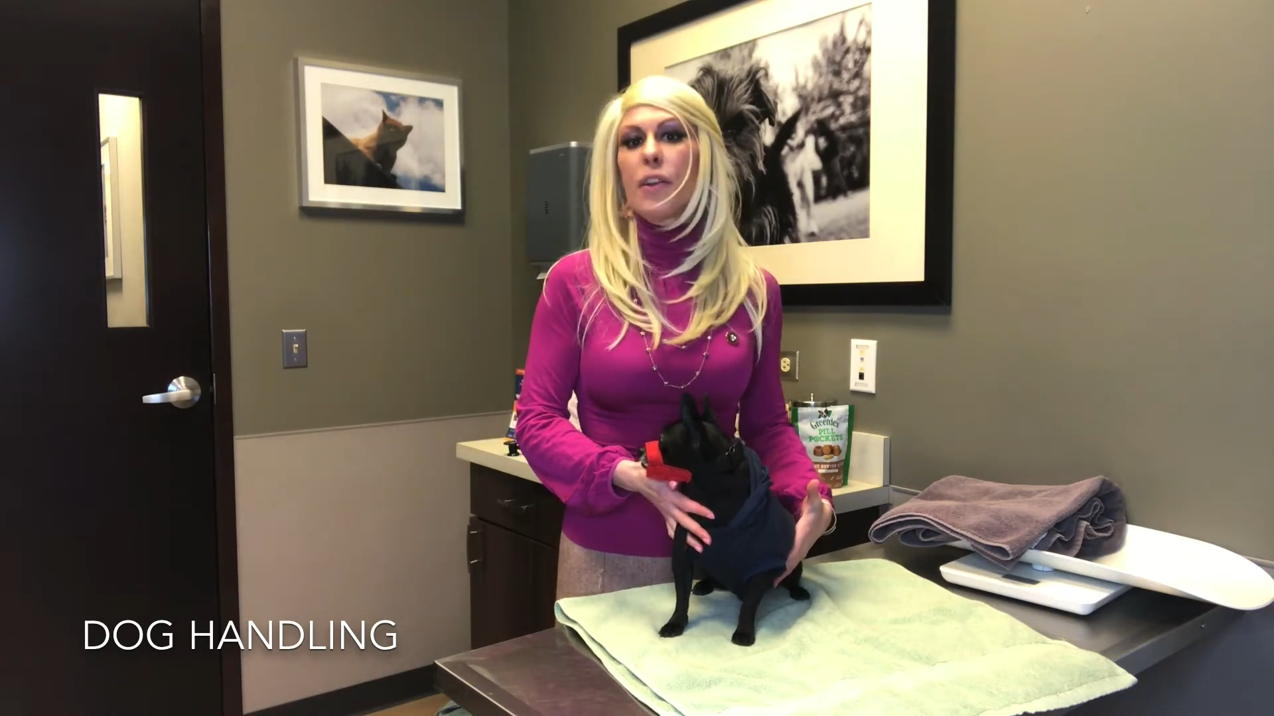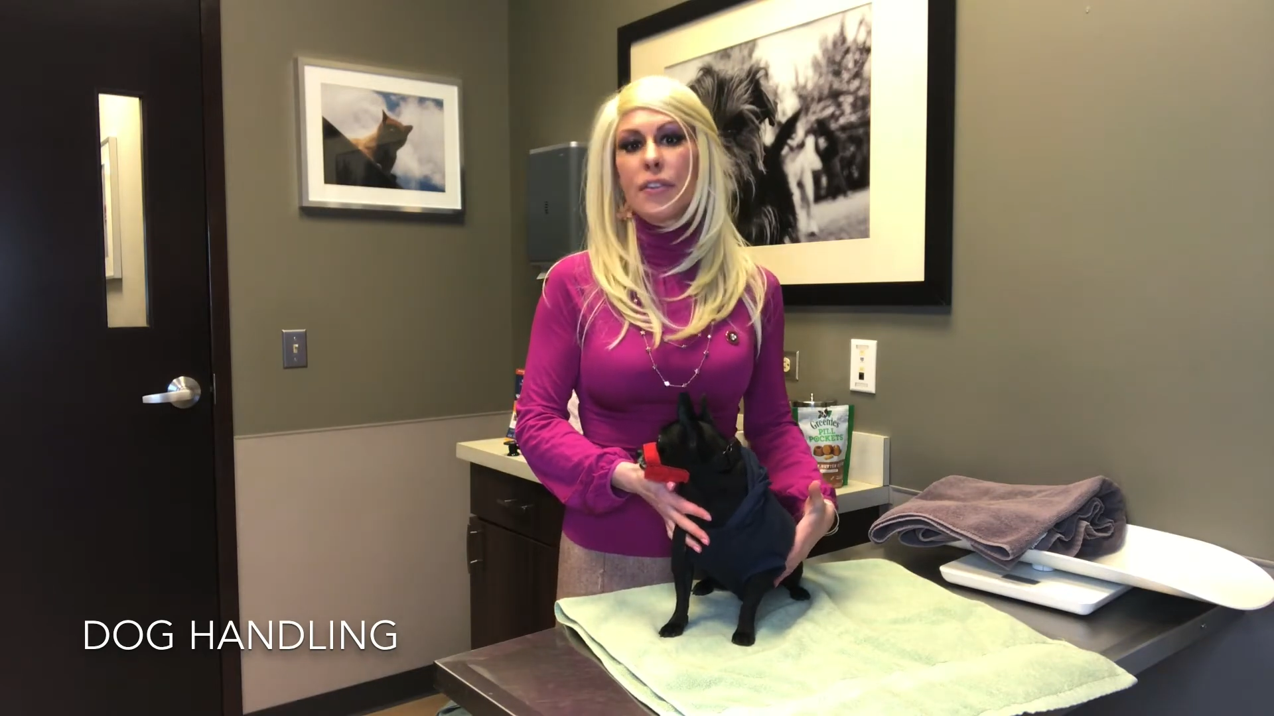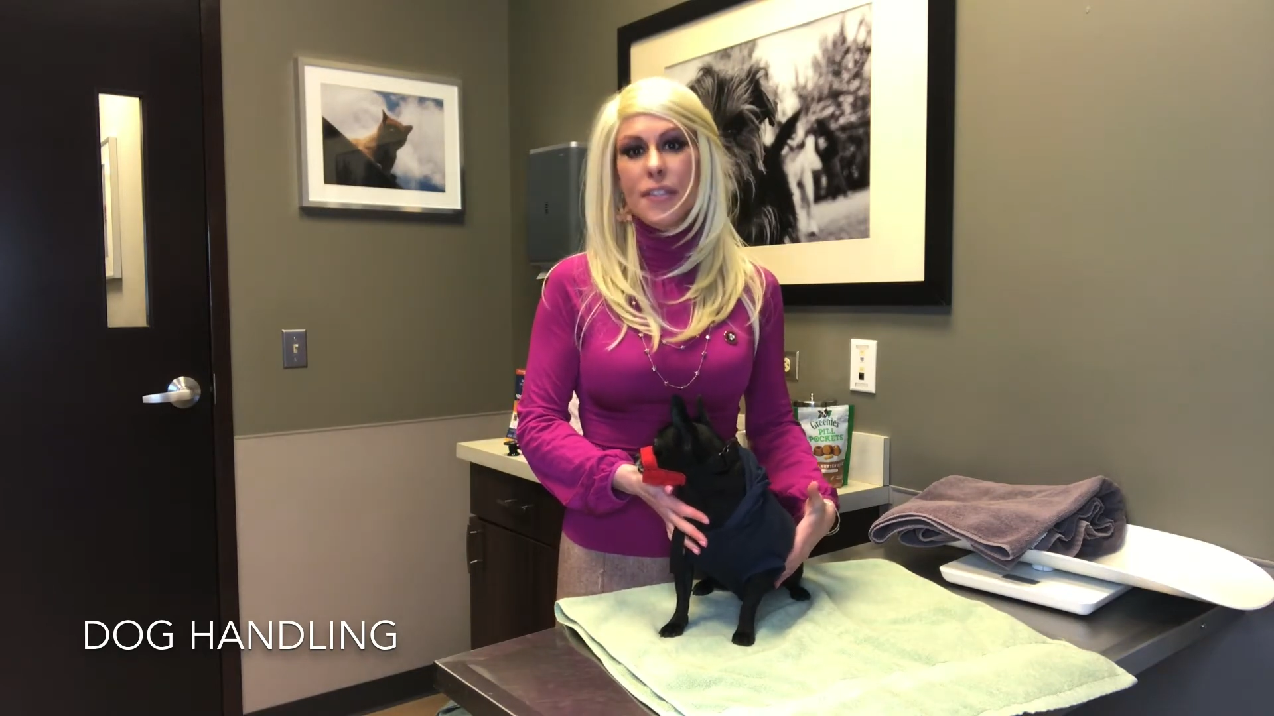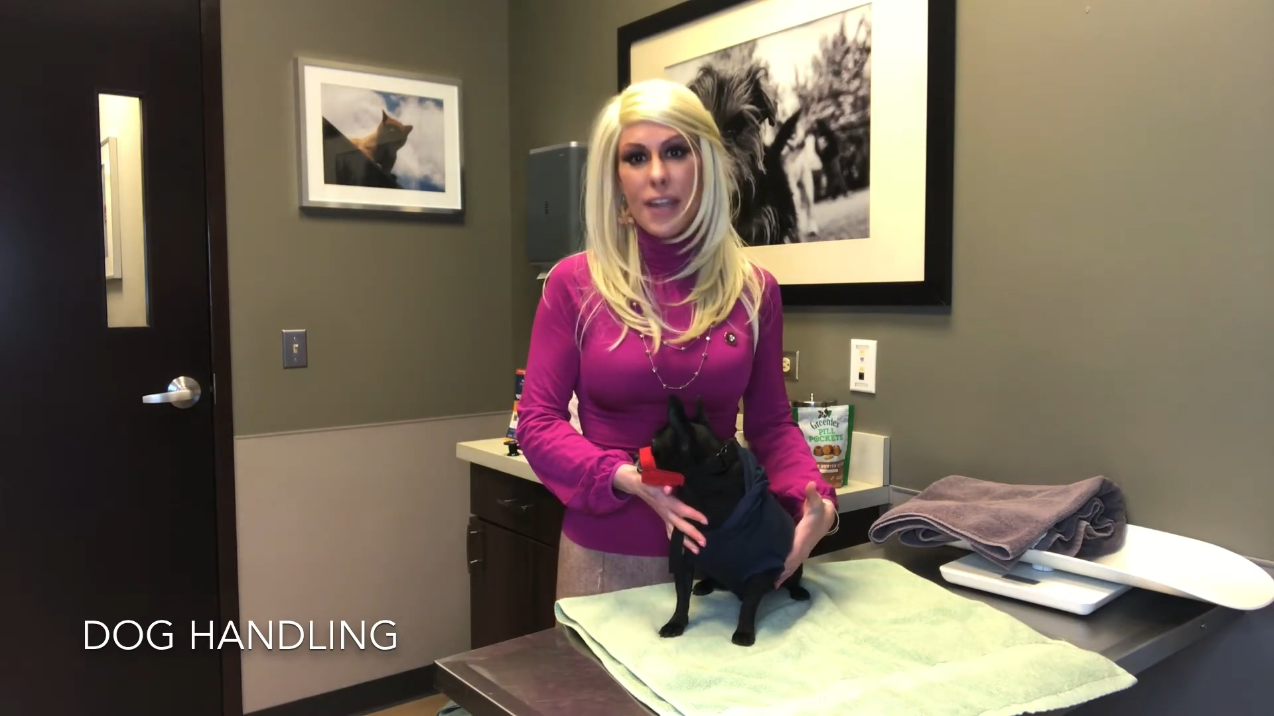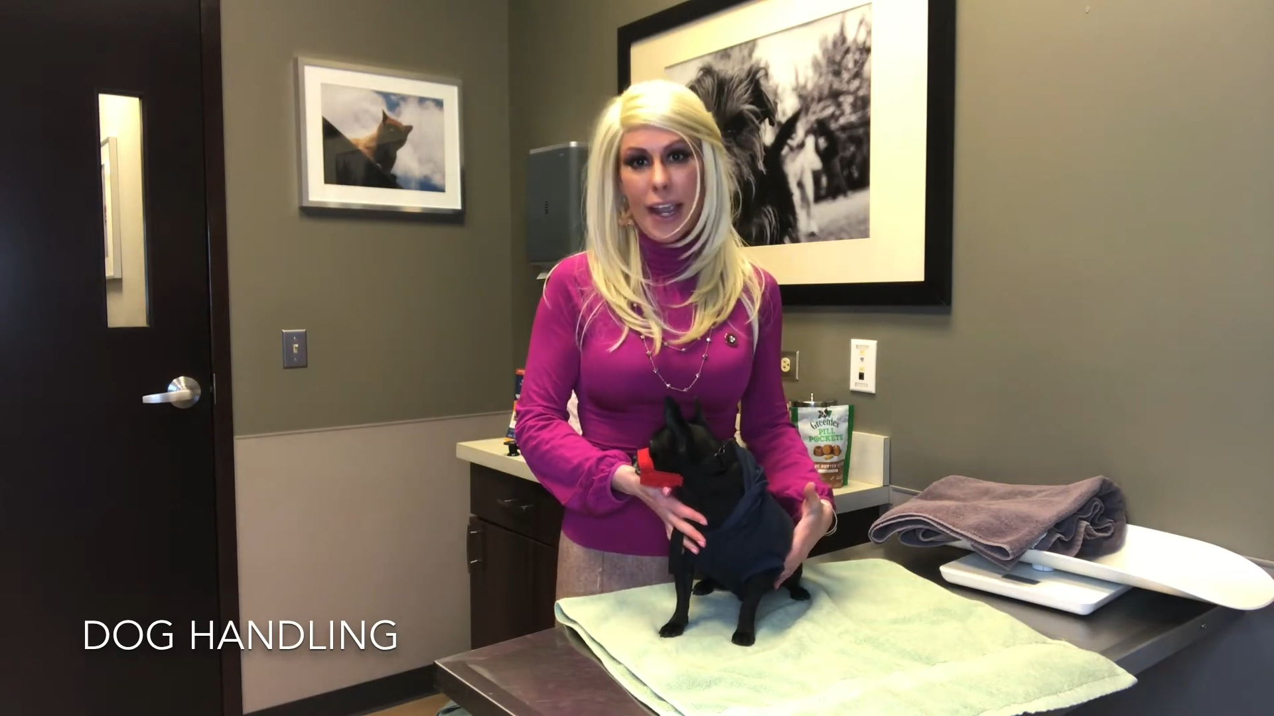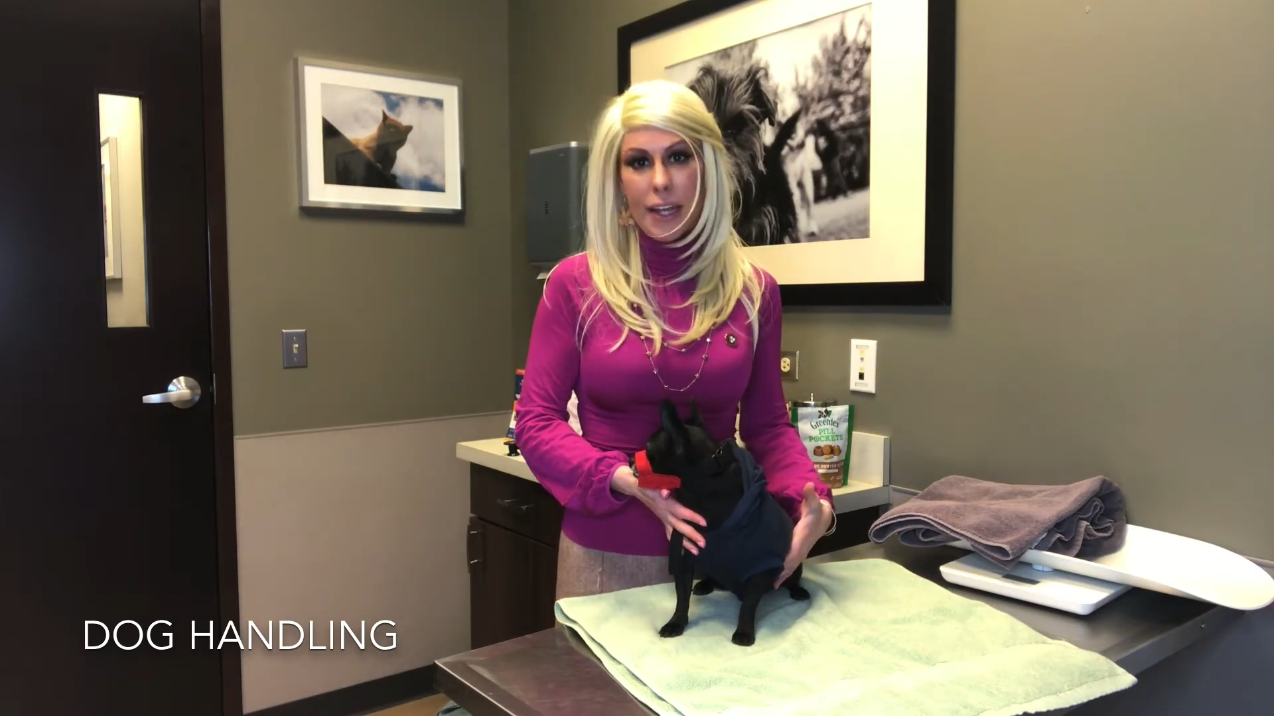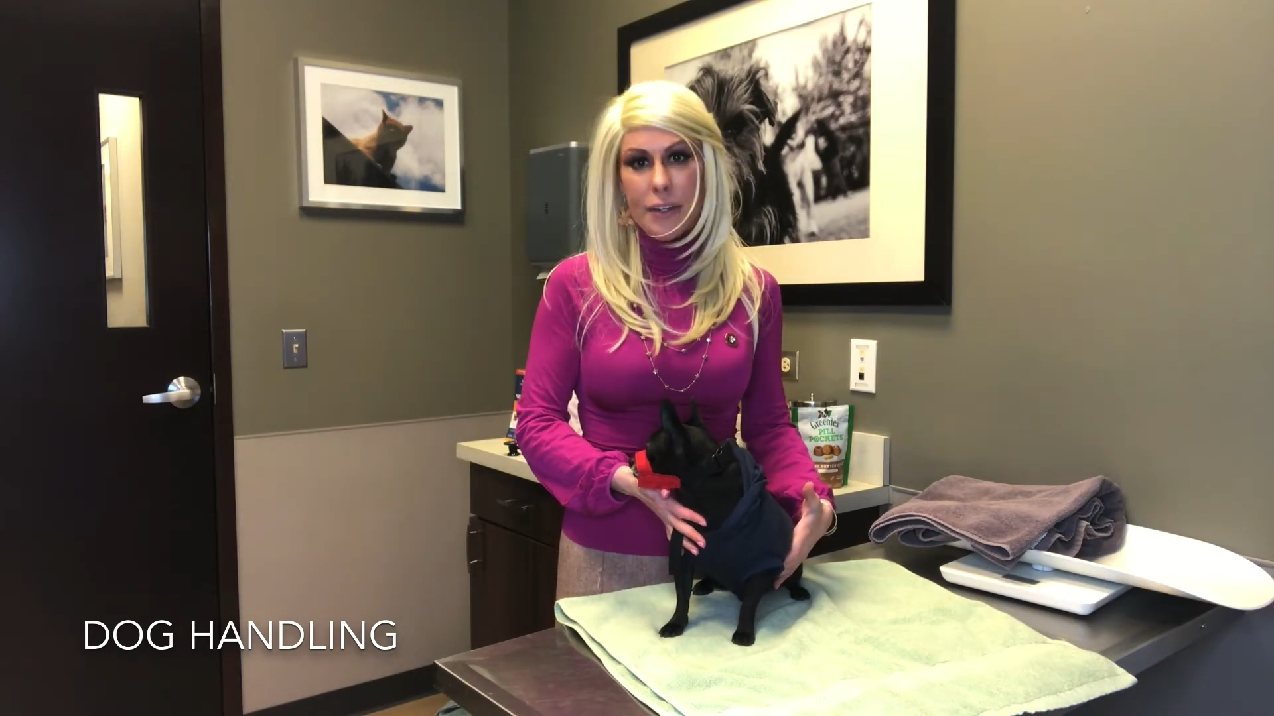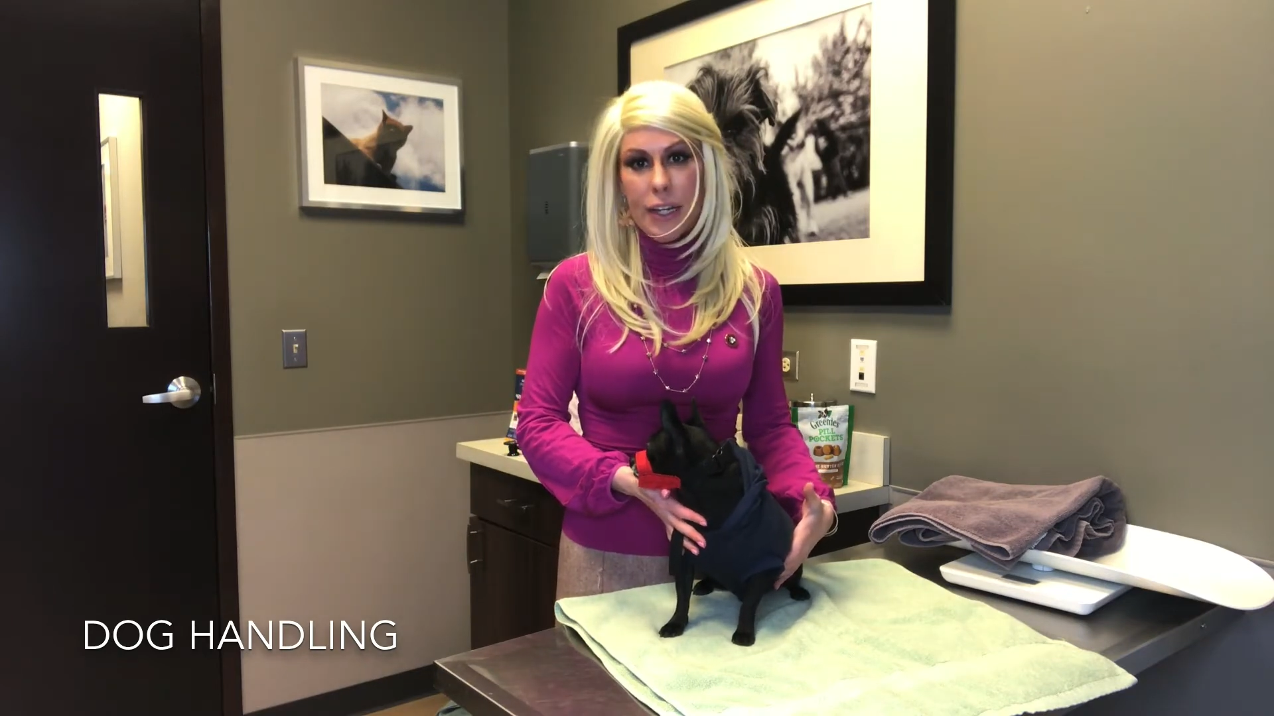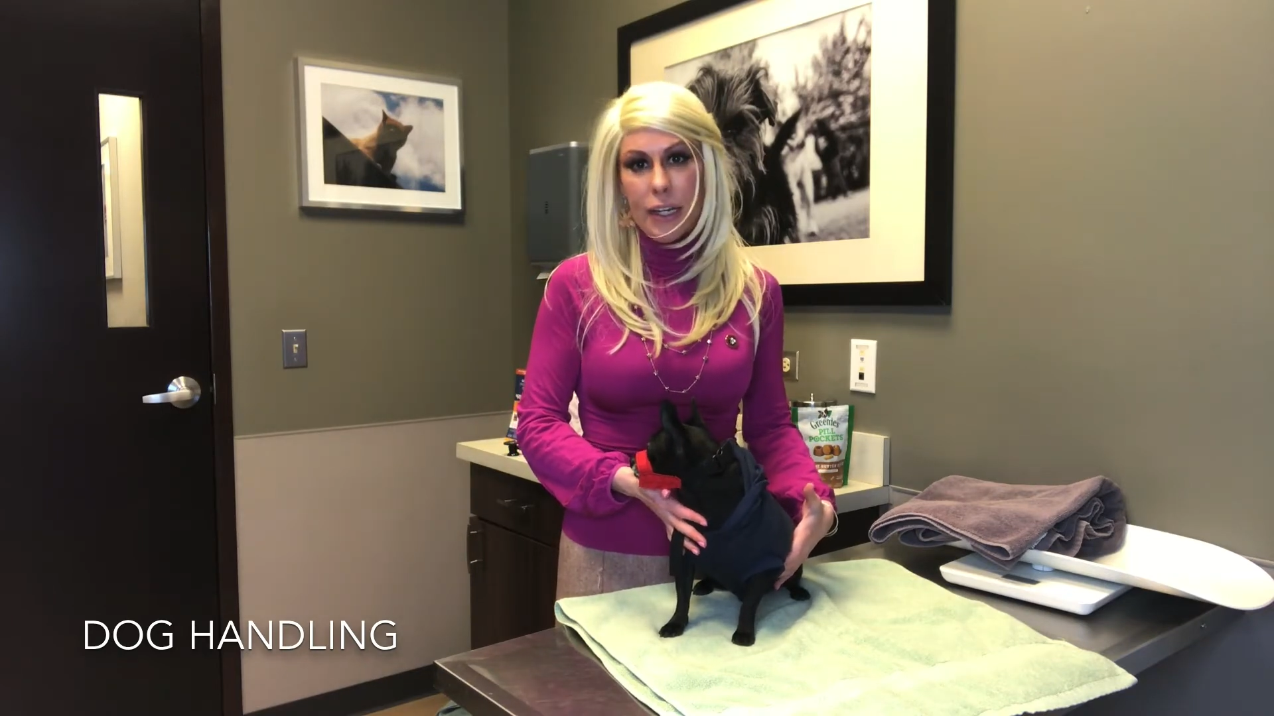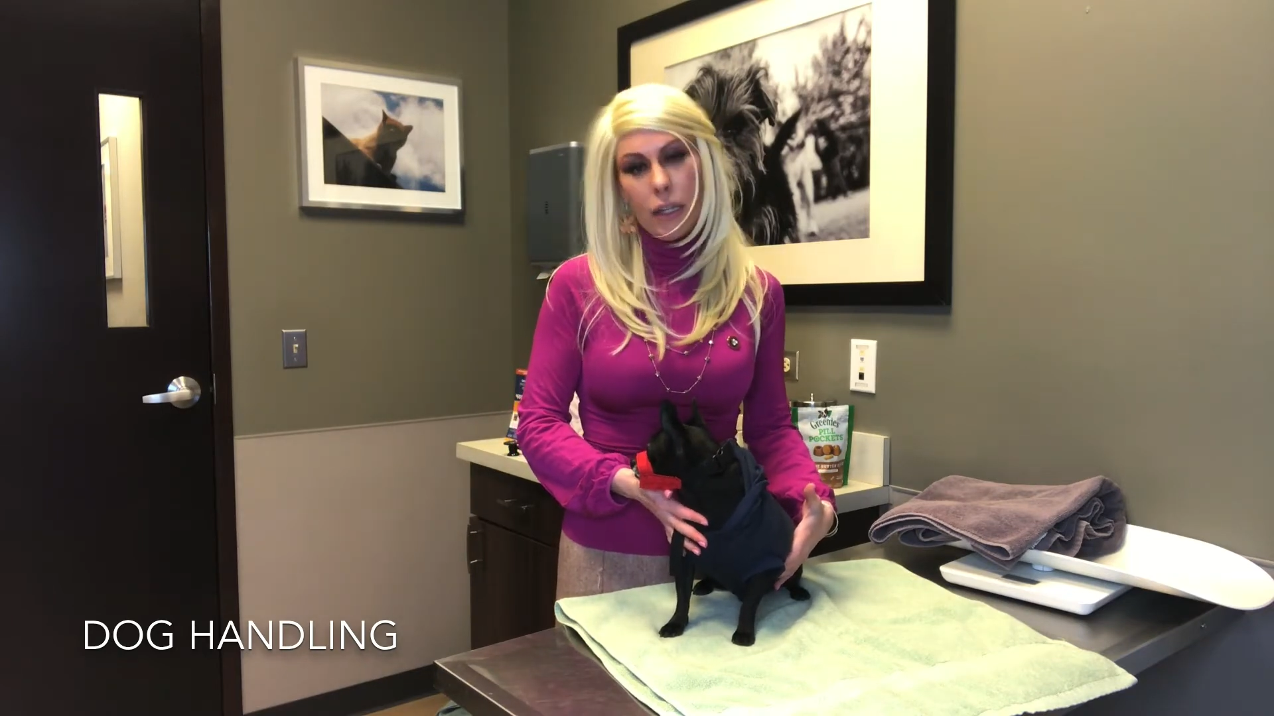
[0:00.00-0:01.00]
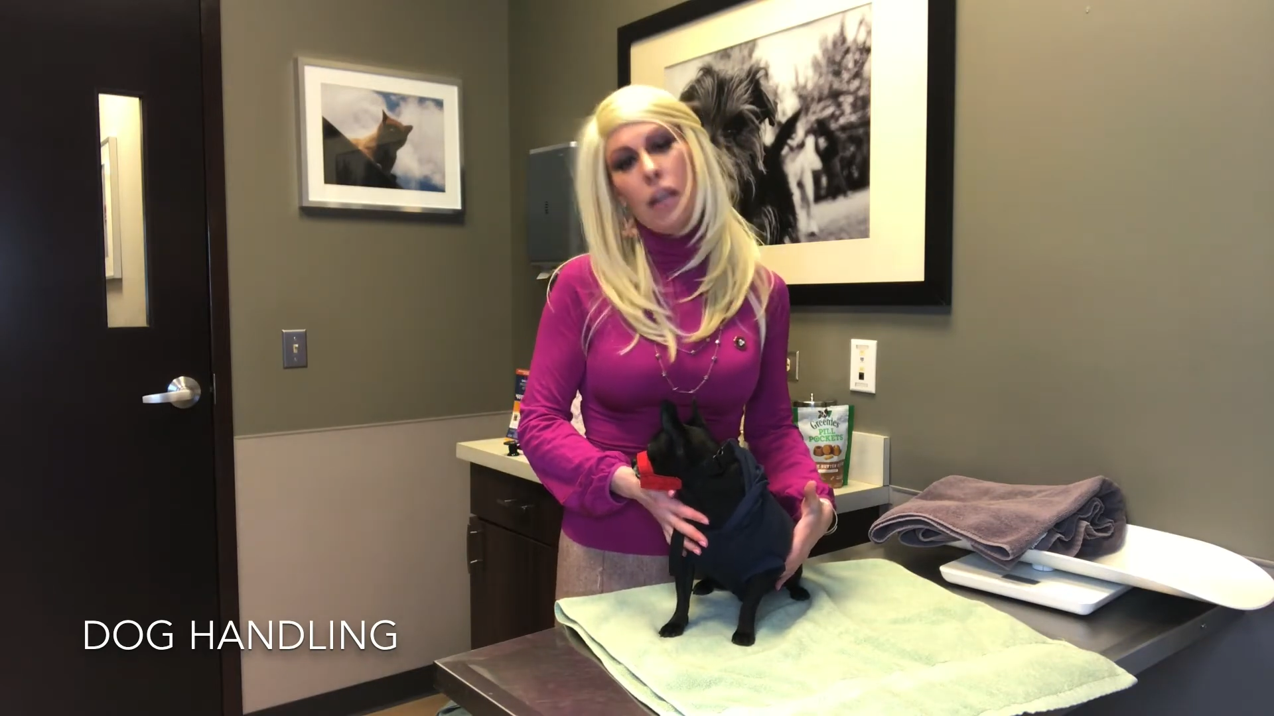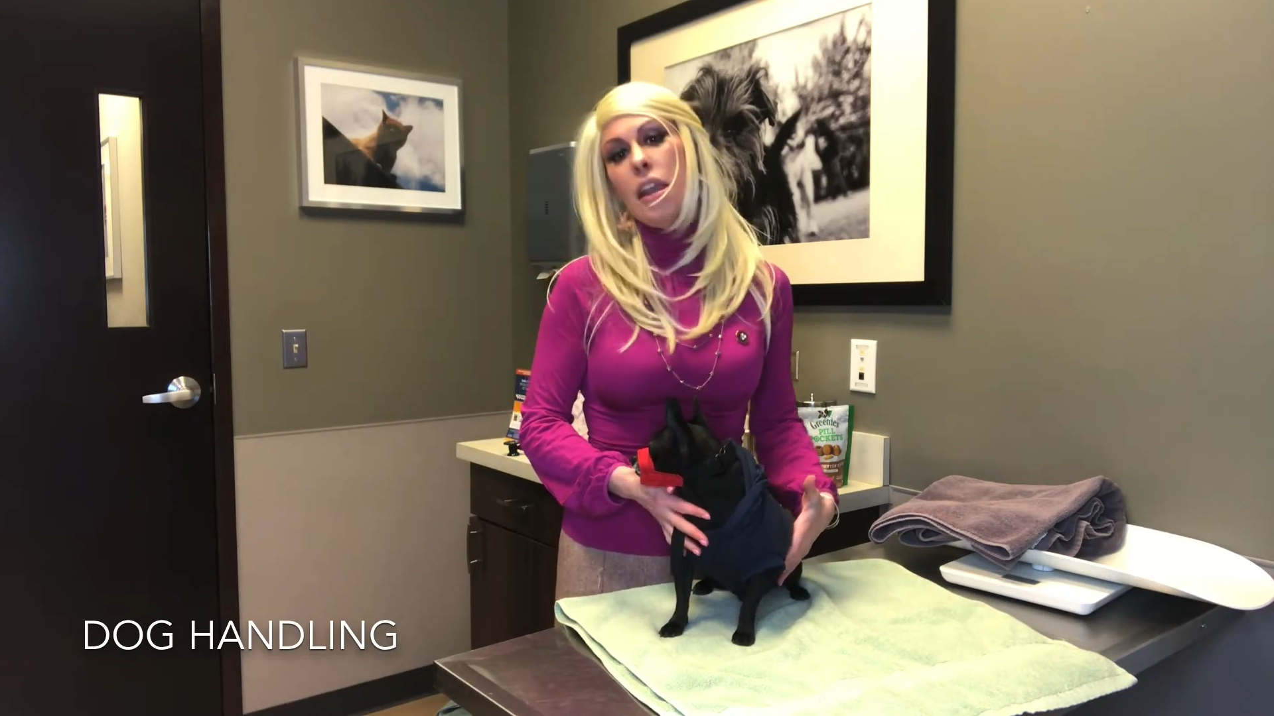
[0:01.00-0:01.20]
standing.